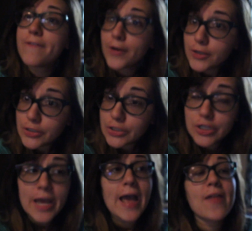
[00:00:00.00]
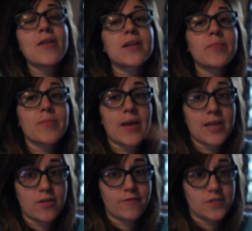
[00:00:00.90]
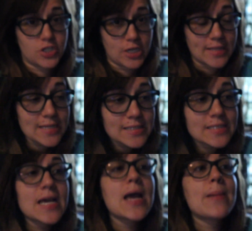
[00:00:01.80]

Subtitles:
first and then coming back here and finishing this,